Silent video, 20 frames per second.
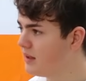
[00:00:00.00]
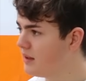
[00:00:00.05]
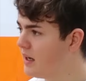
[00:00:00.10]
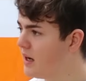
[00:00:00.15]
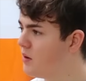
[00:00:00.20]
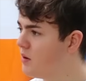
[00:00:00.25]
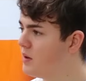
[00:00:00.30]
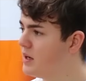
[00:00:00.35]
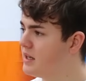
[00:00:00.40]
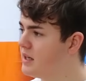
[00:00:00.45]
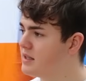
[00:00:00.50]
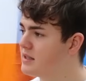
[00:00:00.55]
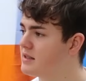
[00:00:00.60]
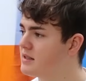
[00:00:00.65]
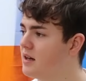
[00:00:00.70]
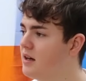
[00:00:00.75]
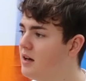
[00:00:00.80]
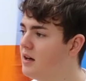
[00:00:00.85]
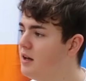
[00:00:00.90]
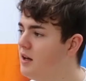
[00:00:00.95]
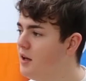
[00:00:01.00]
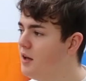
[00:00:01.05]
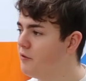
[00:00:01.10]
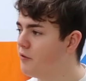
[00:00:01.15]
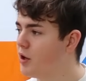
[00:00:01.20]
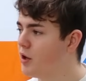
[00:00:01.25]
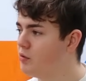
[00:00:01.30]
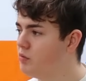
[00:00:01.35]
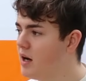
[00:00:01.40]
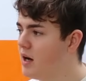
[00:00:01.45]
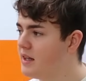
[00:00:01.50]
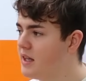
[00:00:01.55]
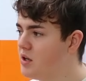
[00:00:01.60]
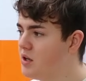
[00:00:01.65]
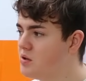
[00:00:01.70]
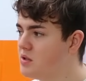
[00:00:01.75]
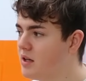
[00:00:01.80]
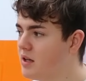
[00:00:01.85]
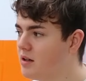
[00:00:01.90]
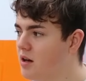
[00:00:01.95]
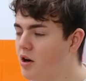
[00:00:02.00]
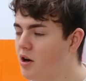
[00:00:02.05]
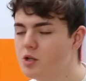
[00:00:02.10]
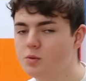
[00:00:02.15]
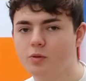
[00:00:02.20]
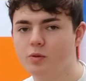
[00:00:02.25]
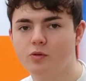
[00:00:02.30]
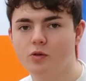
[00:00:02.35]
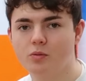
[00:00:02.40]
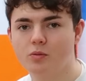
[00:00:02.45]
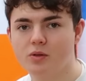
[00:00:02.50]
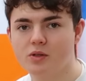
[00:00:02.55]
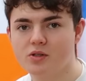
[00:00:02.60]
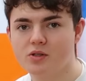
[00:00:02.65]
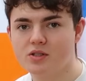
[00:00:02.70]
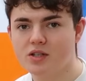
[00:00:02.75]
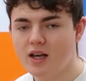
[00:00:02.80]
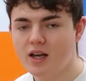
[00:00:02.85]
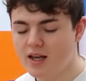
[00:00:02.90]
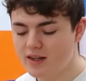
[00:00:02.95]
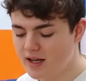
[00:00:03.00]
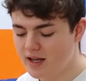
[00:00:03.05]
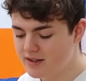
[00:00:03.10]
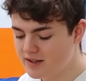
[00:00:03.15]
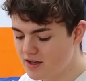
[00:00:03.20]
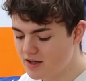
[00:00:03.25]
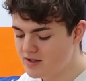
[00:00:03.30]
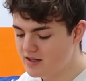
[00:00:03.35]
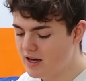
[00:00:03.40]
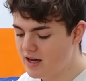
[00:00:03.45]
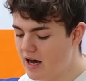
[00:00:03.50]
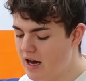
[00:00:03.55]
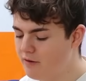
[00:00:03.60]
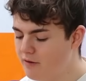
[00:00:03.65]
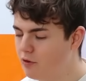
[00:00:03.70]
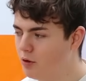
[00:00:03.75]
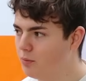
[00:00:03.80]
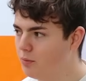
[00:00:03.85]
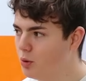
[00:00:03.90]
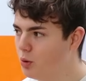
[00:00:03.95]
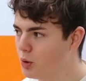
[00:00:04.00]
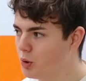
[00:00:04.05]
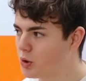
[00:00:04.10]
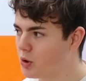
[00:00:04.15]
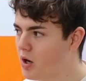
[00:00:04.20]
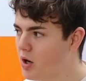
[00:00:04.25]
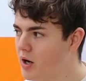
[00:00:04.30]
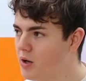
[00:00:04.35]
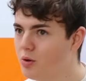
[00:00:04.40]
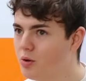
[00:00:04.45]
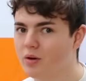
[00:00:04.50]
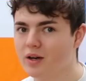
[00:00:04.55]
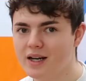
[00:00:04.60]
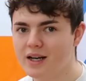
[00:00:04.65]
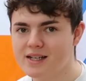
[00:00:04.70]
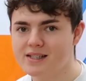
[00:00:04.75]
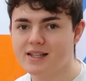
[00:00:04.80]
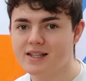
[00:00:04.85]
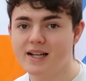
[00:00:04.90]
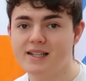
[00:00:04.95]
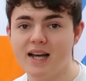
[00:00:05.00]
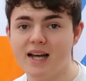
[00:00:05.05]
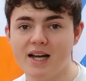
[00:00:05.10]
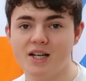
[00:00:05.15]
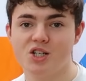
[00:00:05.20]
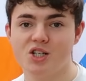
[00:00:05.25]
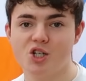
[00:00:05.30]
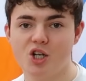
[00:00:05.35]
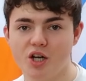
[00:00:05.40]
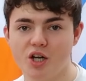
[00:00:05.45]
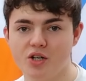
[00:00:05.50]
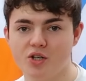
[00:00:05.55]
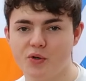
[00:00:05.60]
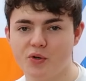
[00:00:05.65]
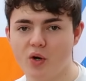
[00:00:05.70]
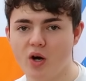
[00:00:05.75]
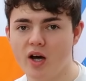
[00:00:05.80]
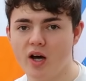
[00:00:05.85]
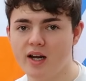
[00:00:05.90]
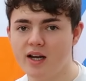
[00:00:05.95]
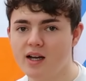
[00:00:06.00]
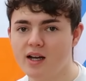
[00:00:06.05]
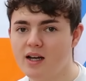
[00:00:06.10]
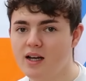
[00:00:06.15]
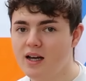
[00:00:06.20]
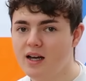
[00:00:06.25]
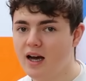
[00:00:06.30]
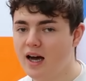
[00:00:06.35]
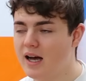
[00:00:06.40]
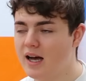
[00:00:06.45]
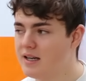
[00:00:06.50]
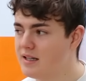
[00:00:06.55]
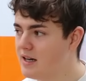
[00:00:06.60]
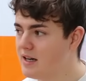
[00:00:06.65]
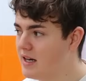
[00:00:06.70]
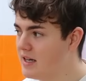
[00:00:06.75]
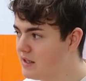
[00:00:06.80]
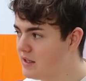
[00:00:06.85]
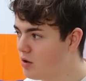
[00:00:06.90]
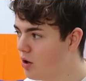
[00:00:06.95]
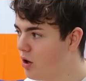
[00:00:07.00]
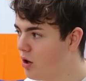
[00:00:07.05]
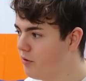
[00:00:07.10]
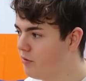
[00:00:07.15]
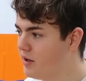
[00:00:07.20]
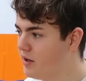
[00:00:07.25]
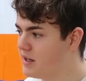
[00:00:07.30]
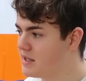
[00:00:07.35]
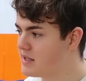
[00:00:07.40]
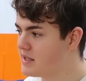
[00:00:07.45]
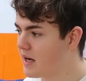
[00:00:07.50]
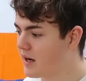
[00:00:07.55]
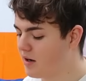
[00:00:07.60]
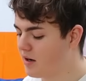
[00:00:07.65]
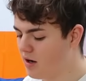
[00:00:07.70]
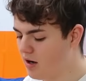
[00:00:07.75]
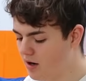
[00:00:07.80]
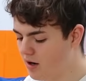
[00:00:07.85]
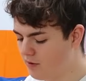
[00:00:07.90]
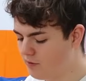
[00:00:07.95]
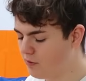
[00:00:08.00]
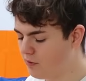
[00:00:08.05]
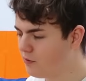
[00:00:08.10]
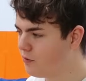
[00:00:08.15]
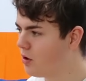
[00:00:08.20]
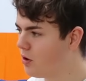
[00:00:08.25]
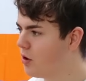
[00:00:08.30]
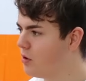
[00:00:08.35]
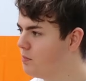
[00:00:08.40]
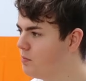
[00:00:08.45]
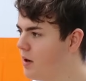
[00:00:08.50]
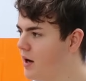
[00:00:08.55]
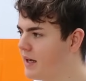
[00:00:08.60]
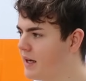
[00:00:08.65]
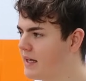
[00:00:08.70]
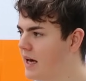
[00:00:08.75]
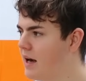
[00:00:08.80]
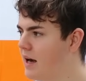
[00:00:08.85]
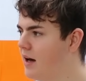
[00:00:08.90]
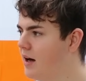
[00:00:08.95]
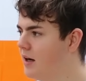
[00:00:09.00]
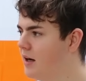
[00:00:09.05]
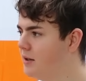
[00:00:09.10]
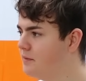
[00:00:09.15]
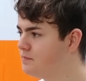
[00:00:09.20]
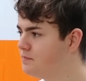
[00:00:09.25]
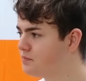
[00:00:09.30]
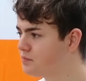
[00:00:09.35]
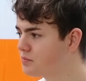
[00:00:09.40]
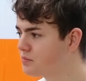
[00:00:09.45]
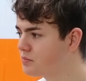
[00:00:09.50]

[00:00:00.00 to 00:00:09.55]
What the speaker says: Now, it's very rare that you see an Irish performance that doesn't have a Maul try or at least a Dan Sheehan try. And he got over in the second half, followed by Kelleher.